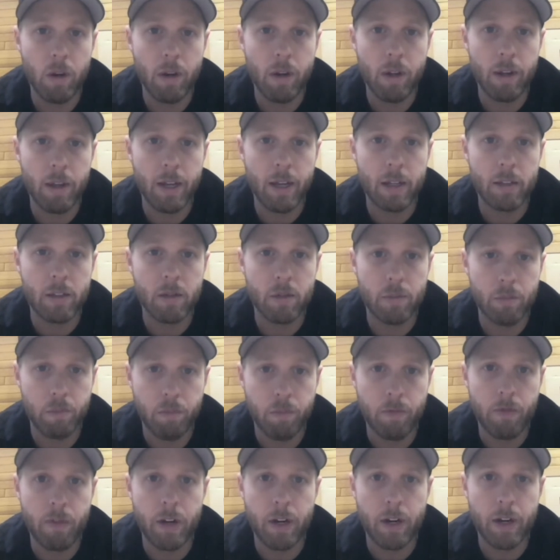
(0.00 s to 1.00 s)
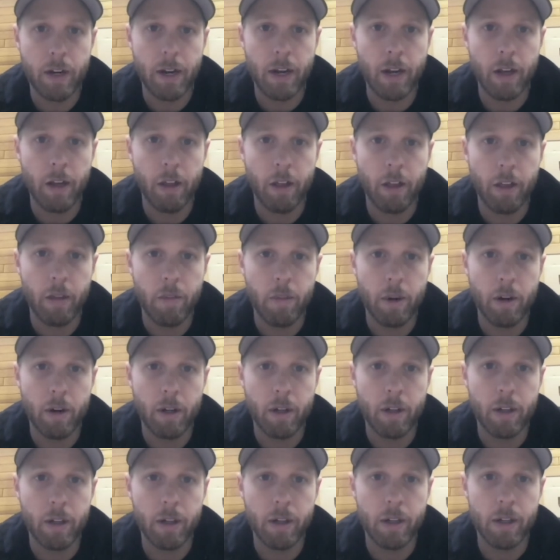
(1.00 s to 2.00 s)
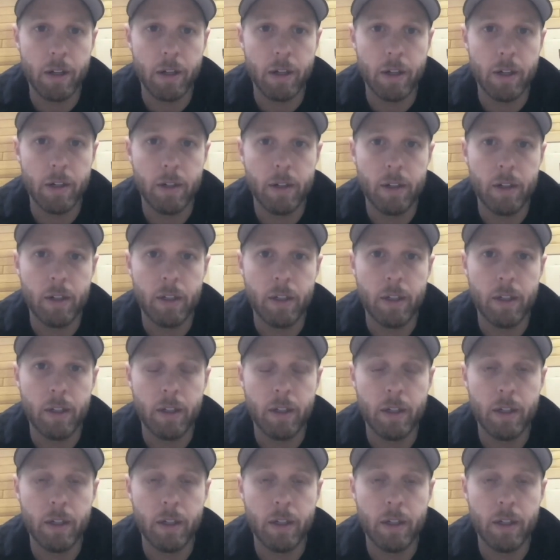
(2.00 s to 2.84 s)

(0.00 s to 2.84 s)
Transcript: and that's a very healthy market here in